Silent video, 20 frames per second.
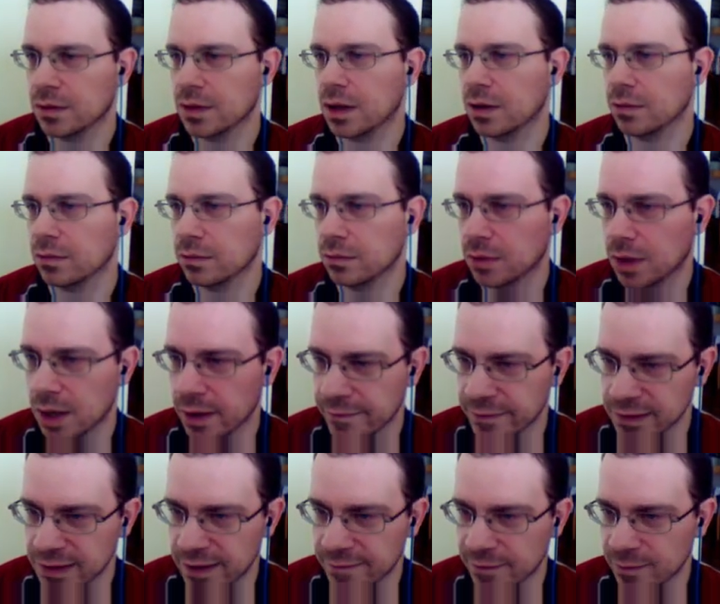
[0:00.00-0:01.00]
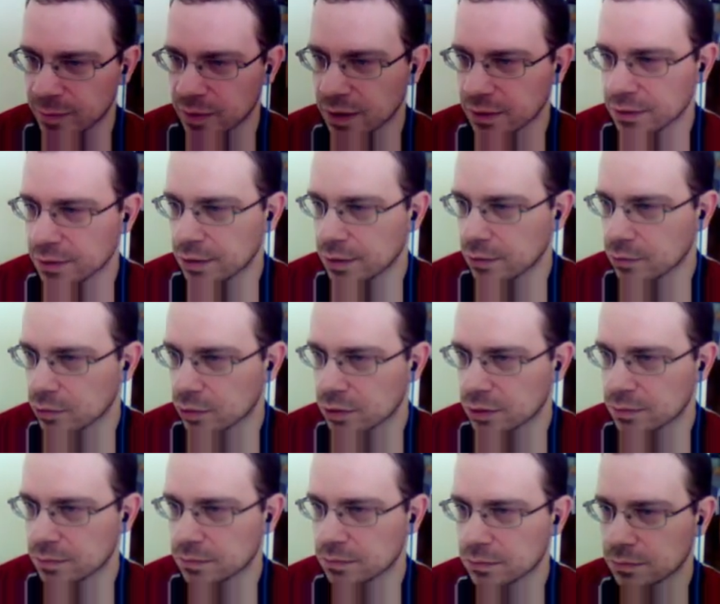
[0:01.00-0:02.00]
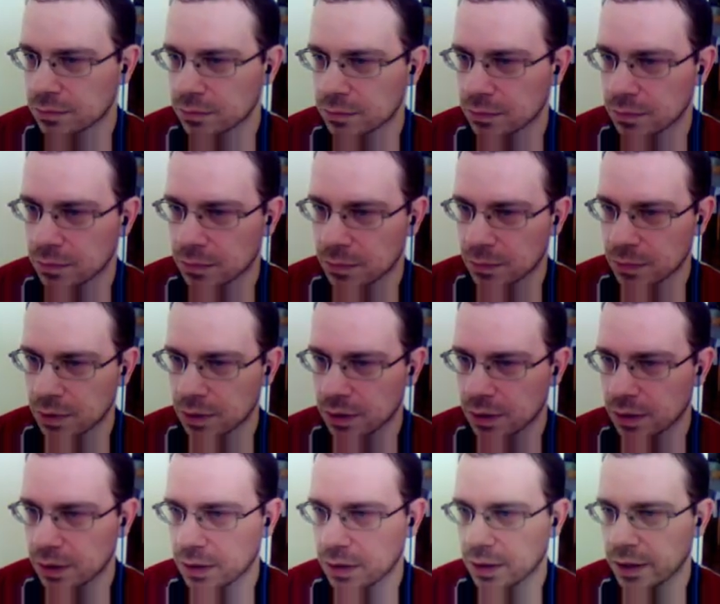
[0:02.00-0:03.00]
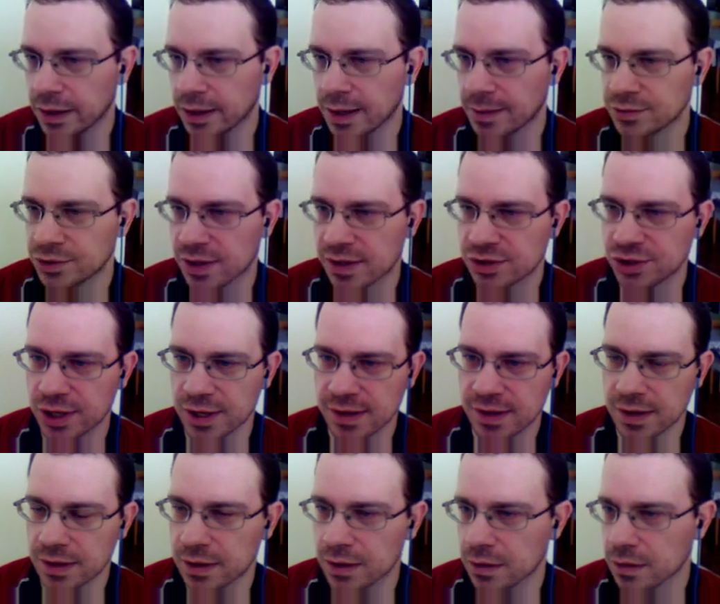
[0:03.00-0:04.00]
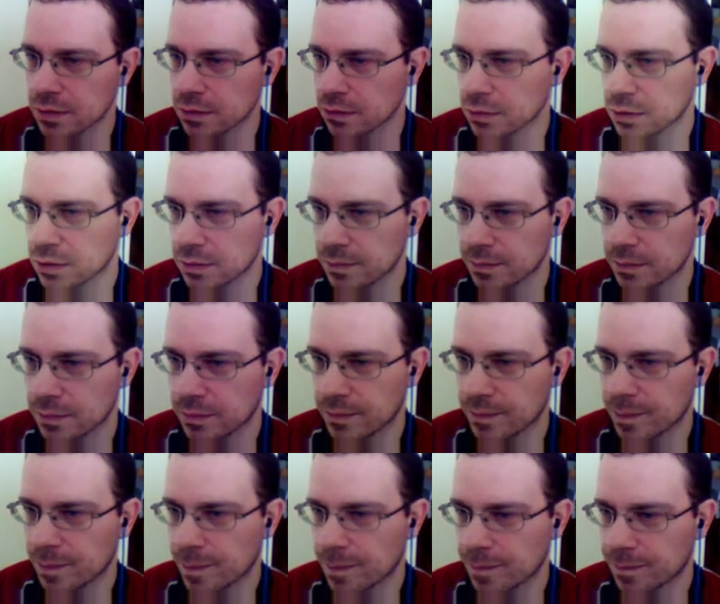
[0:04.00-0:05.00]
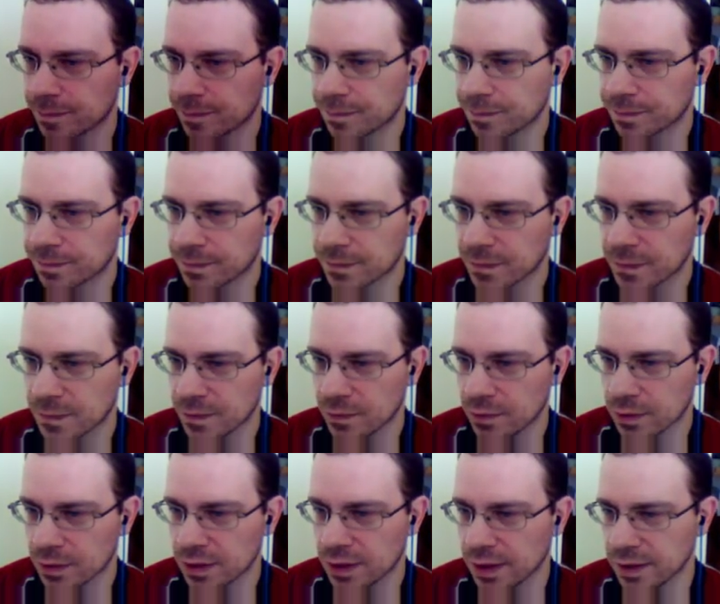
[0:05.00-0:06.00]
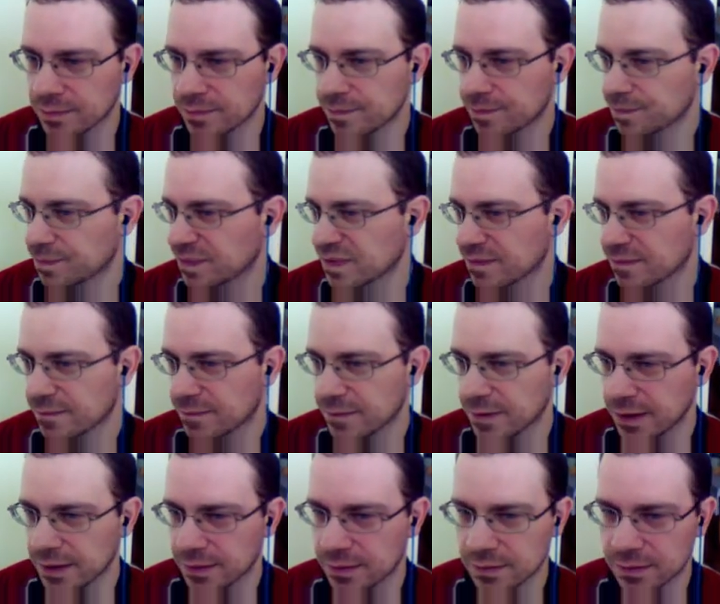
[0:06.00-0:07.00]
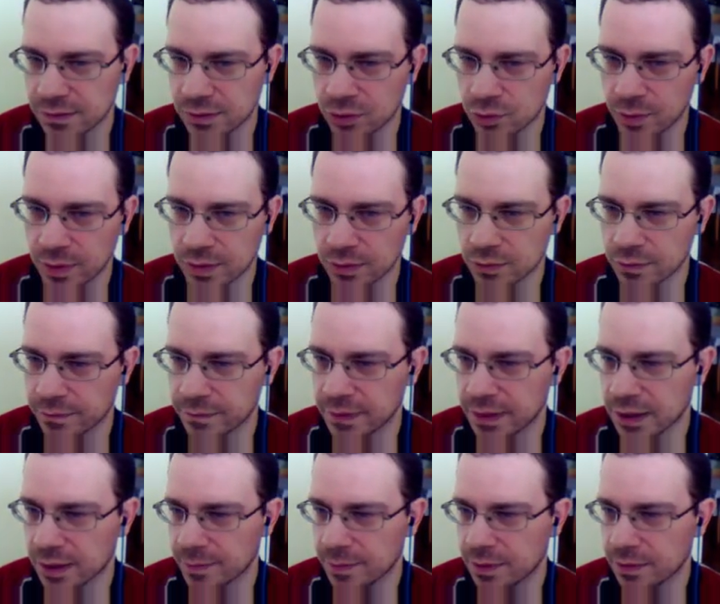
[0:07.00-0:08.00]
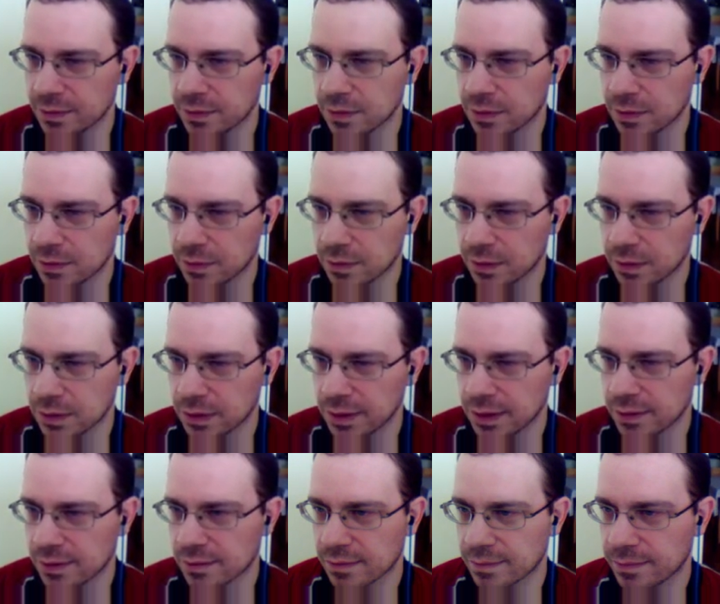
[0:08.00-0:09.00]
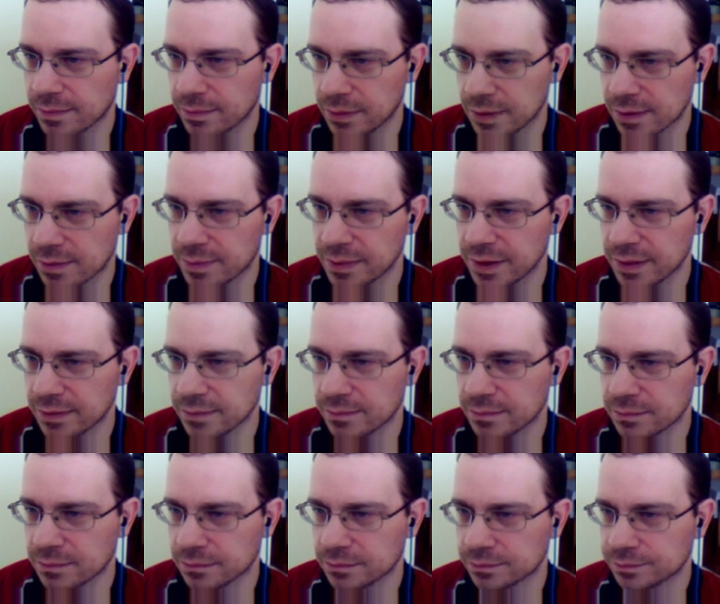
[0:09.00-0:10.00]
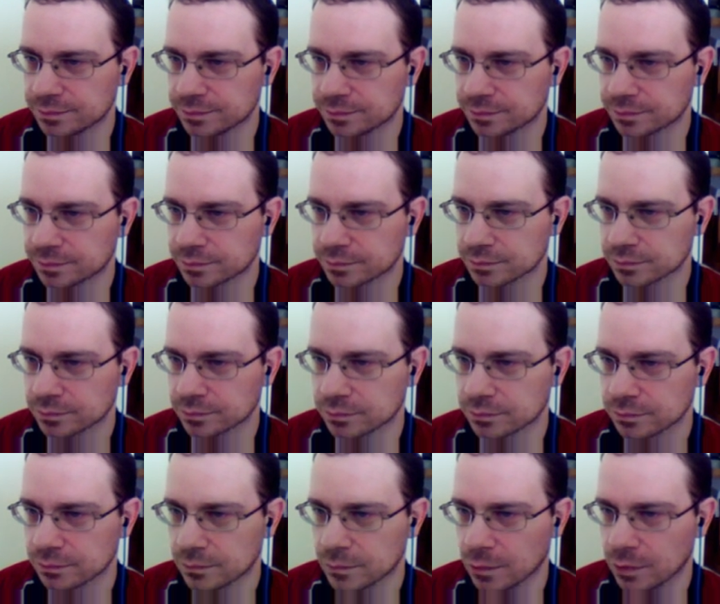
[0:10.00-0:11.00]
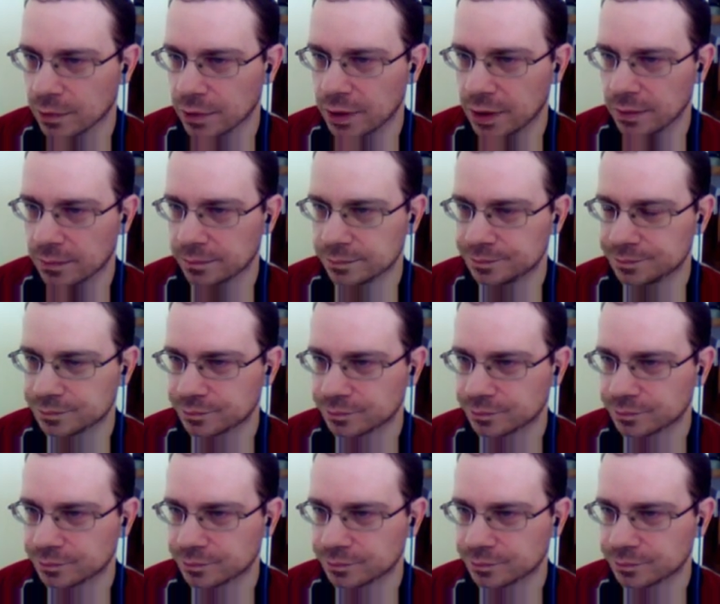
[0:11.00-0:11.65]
Now I will never blunder a rook. And I'm just chasing his rook. Okay, fine. You want to flag me? Let's play. Okay.